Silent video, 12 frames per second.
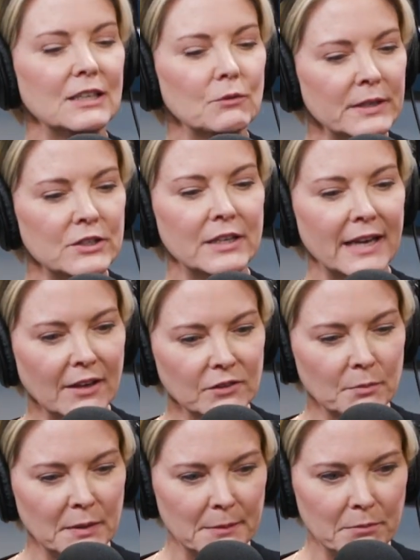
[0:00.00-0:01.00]
reaching out
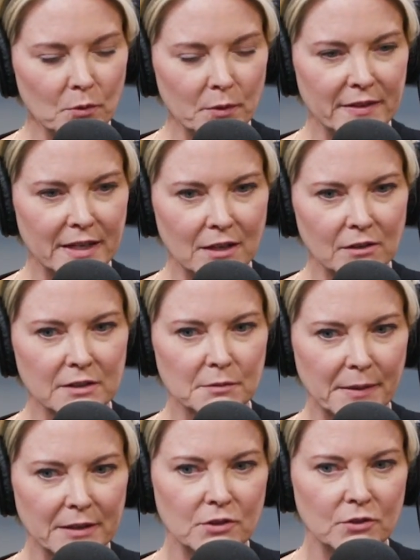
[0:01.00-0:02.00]
to people when they don't
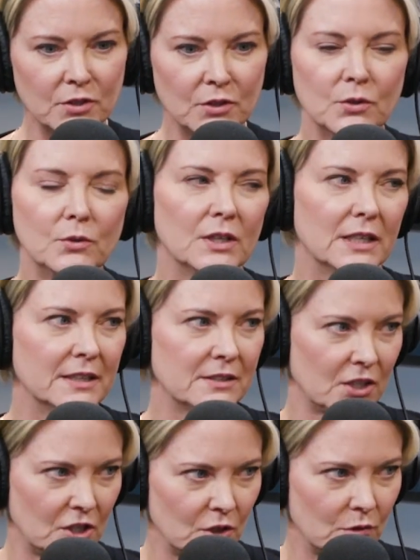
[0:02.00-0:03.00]
expect you to is
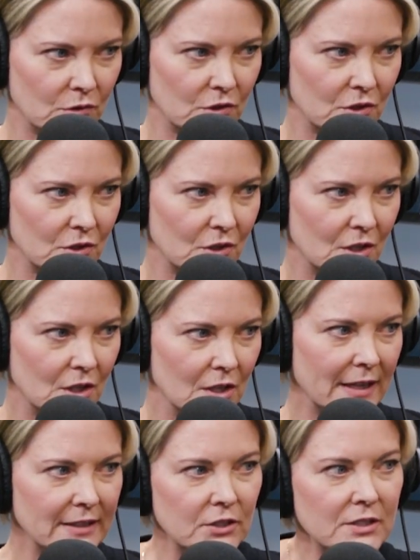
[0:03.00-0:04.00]
huge.
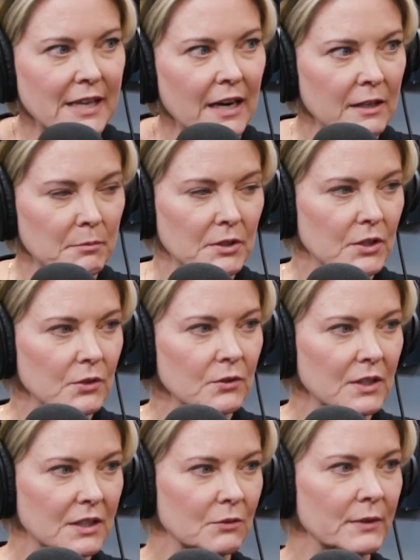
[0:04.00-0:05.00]
Like, just out of the blue,
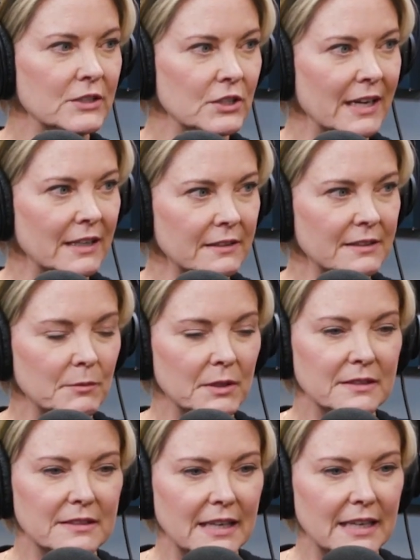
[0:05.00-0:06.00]
reaching out to someone
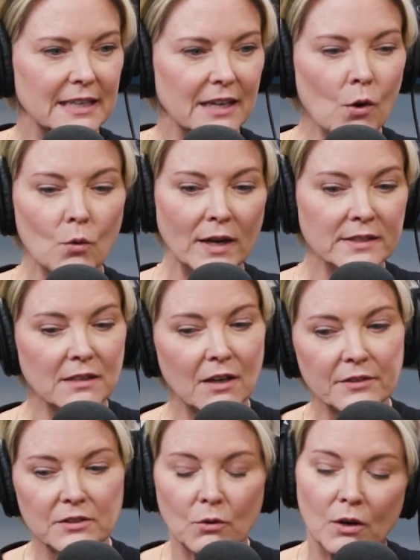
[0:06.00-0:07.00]
and saying, oh, I saw
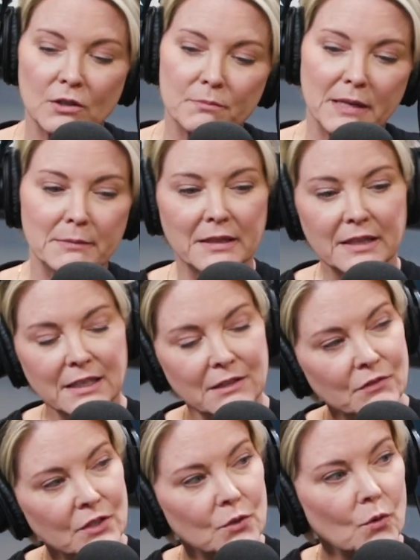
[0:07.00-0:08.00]
this quote, it made me think
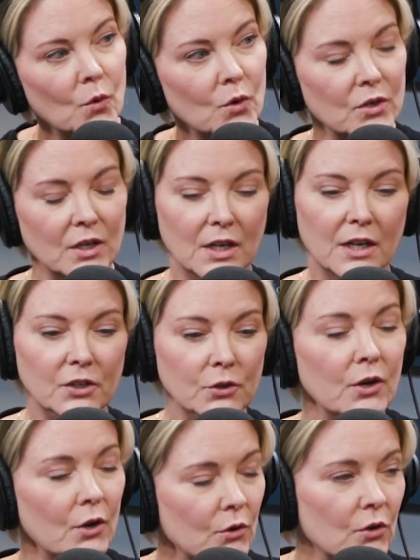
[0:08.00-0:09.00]
of you. Or, you
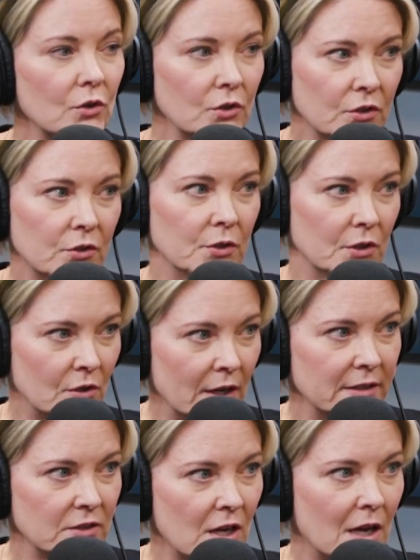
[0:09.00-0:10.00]
go, girl, you're doing a
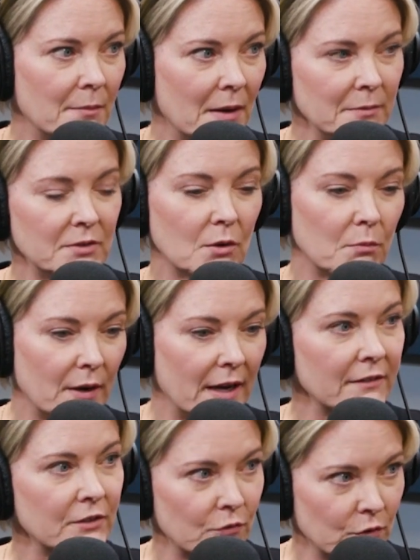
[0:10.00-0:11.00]
great job. I'm so
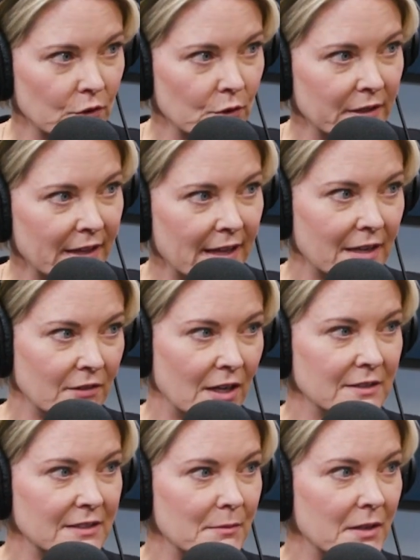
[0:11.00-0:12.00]
proud of you for doing that. I've
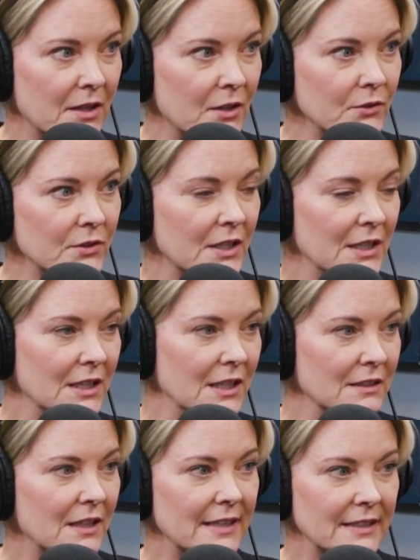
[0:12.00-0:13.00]
gotten some of those.
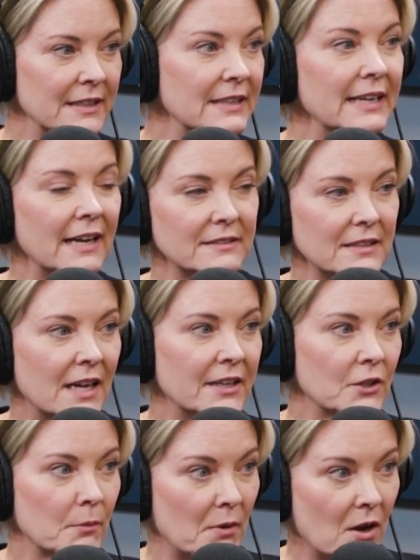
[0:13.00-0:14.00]
Like, getting outside
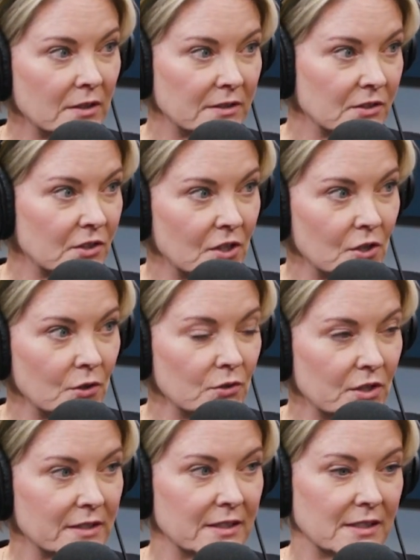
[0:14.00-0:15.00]
of your box is huge because